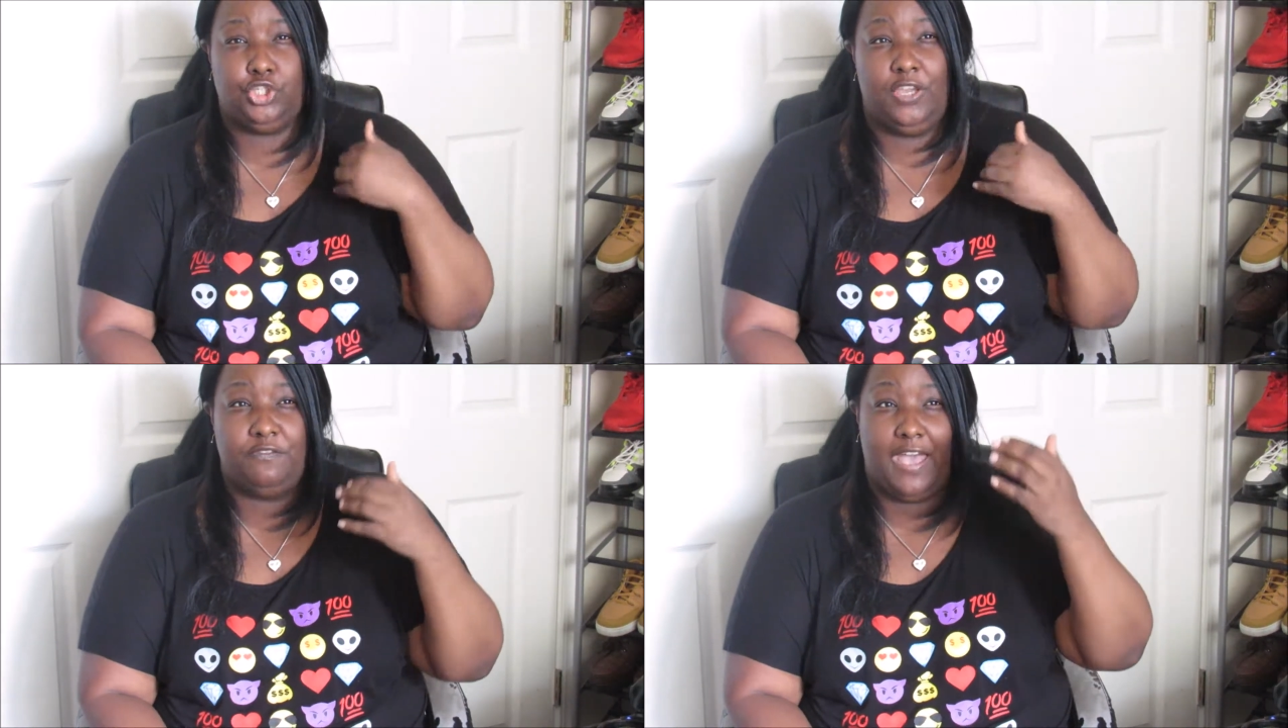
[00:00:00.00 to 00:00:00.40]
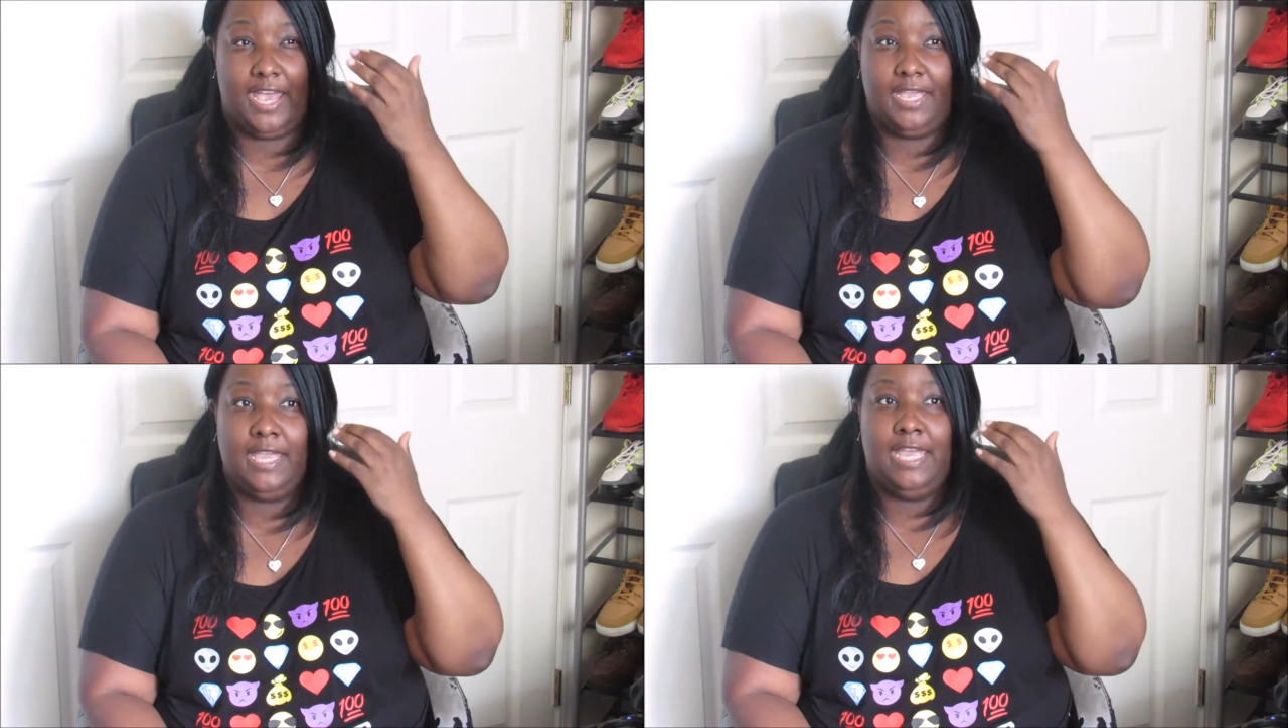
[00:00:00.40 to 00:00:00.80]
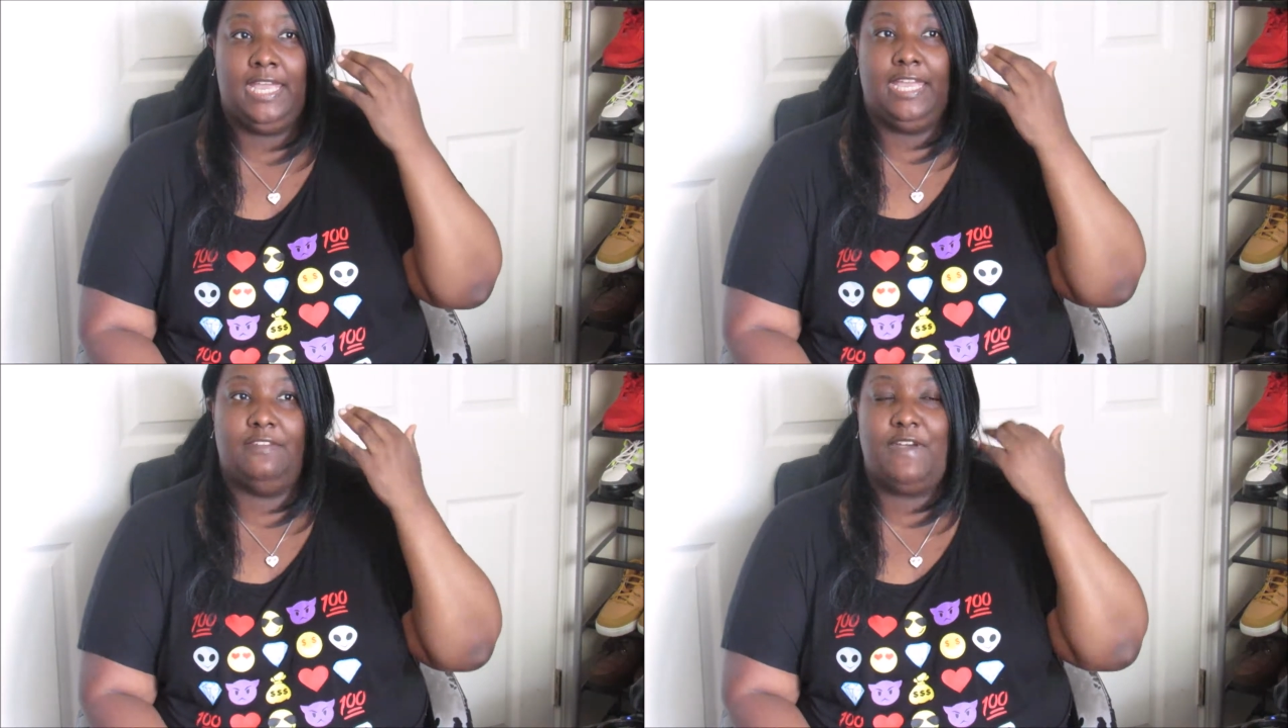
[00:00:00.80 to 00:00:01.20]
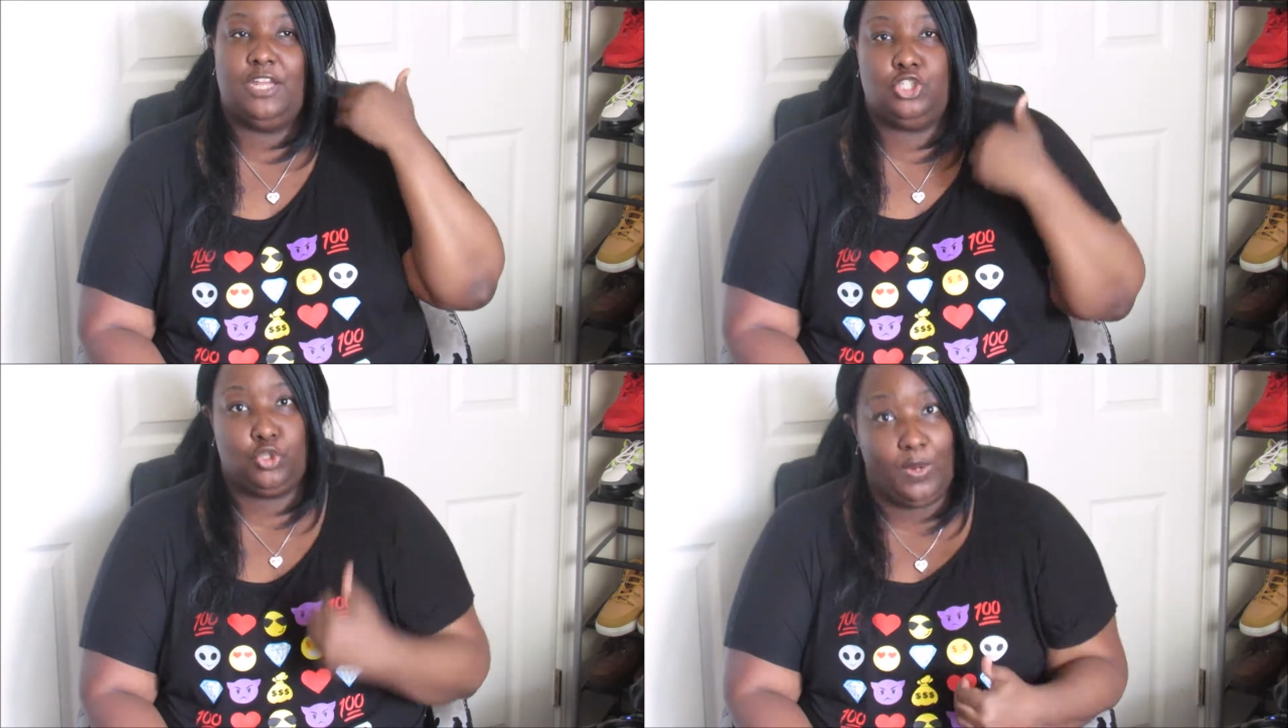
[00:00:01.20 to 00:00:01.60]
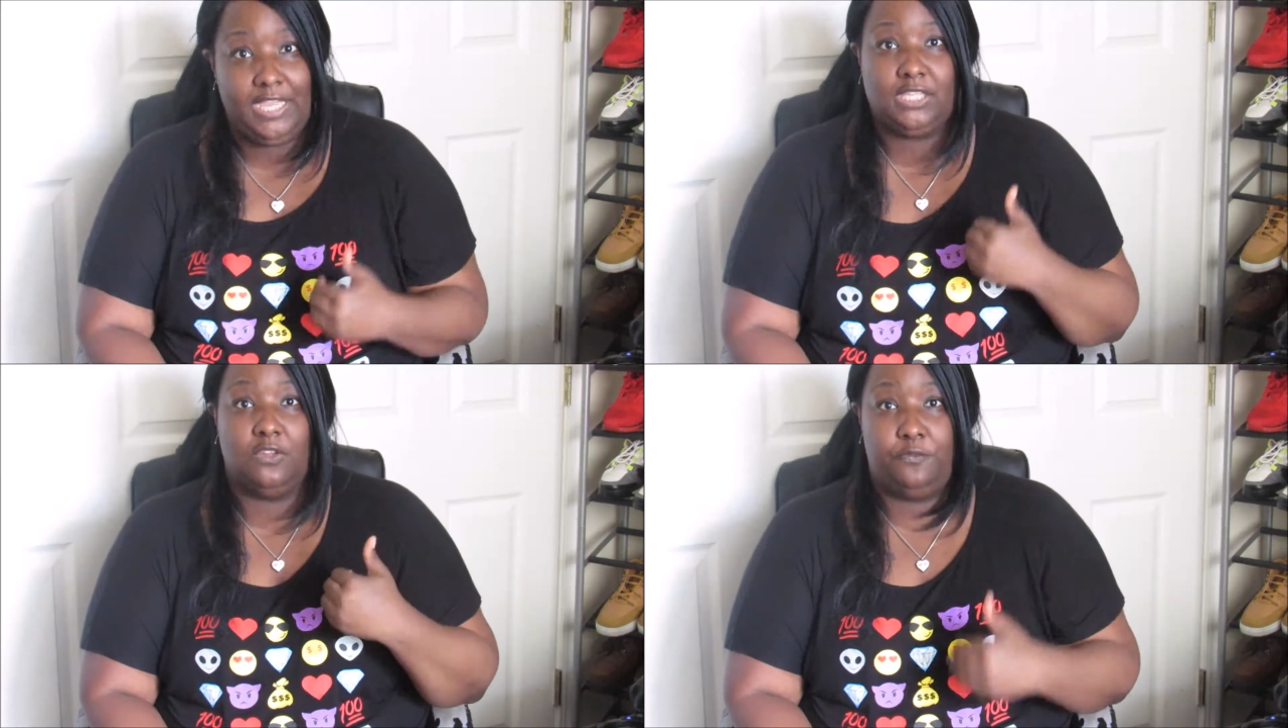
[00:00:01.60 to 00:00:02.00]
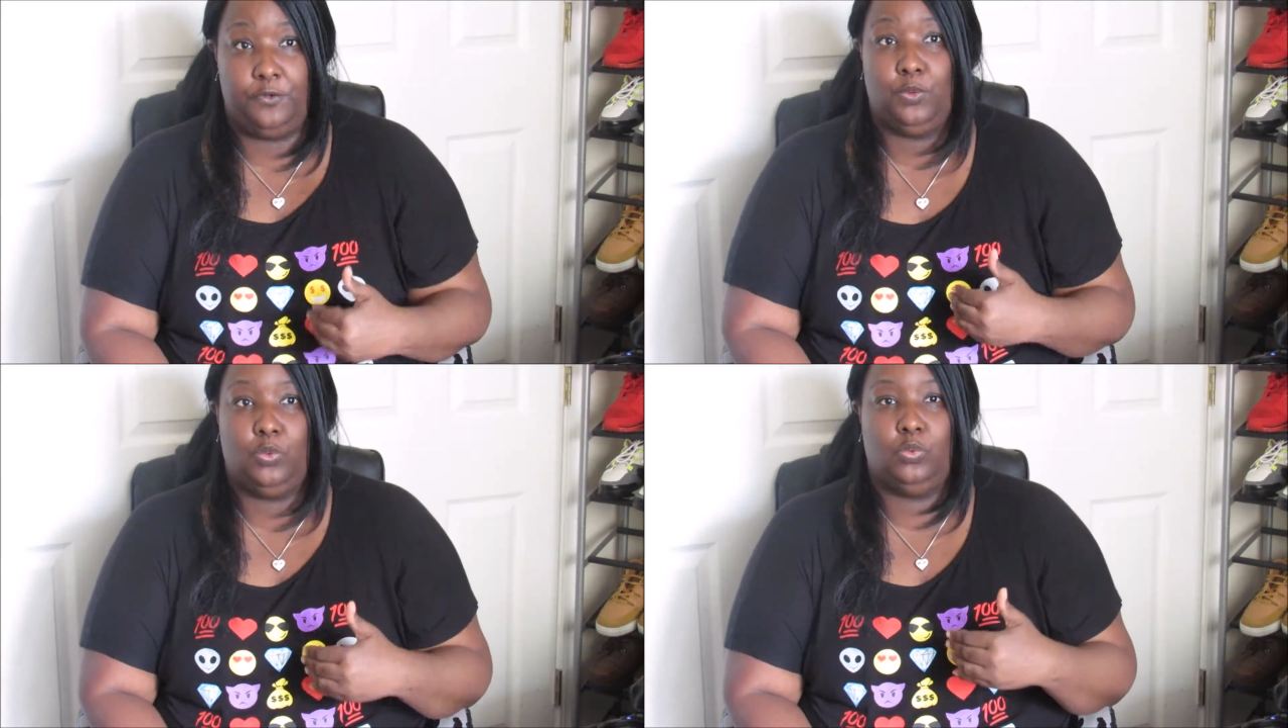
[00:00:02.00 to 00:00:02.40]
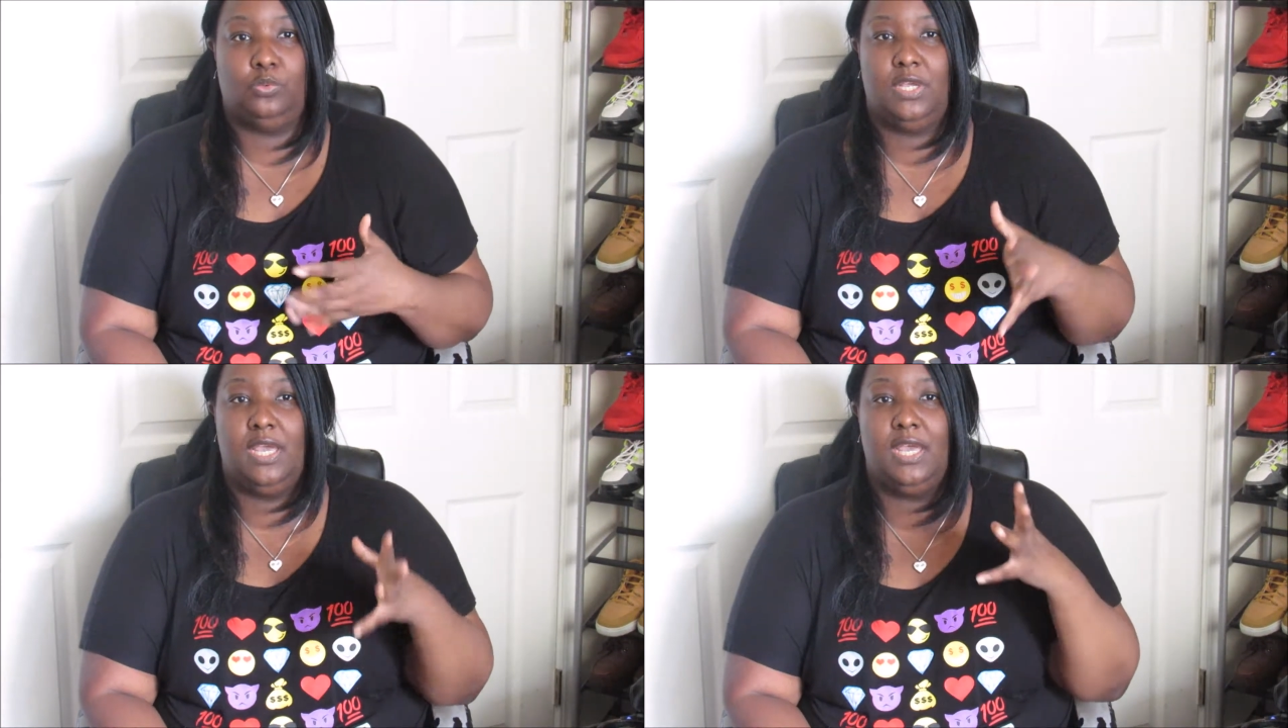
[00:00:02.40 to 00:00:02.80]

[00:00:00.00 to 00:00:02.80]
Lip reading: if I drink the food,